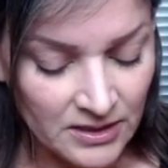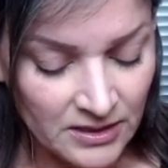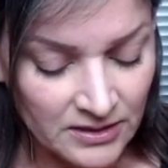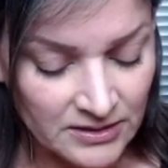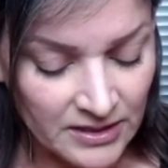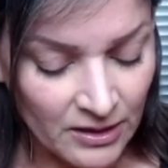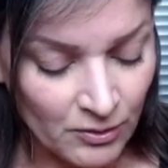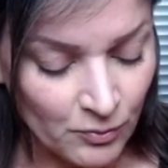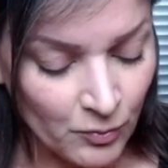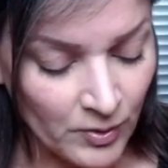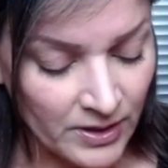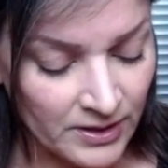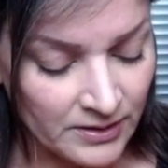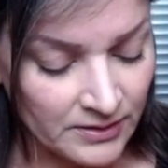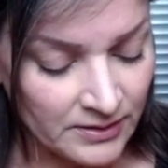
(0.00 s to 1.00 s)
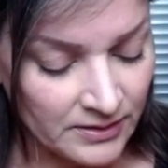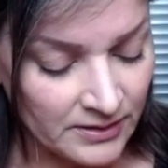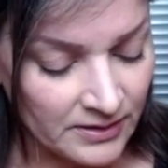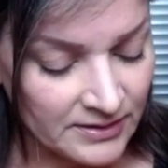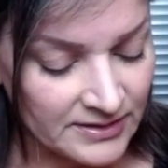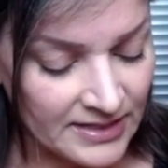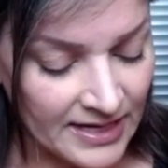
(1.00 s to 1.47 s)
Cerwin,
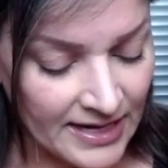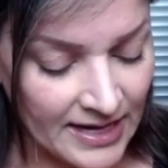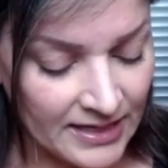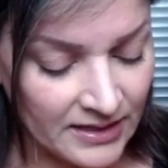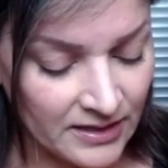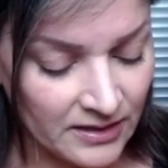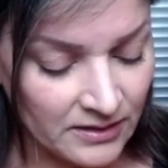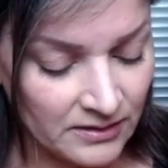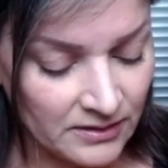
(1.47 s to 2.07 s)
Diana,